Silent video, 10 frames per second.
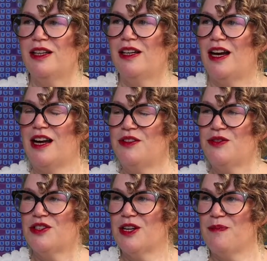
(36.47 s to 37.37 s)

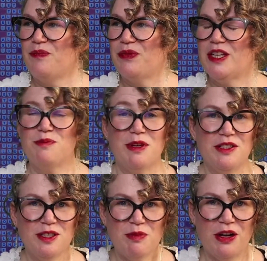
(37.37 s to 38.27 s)
And his business
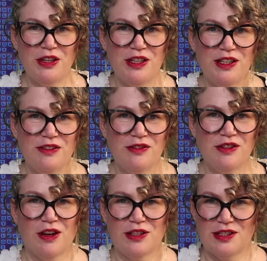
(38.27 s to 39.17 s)
partner
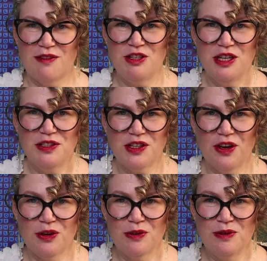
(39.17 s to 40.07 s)
died 7 years
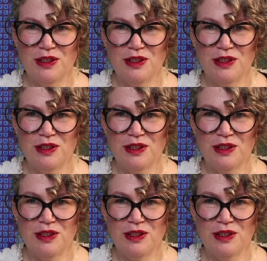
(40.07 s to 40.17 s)
ago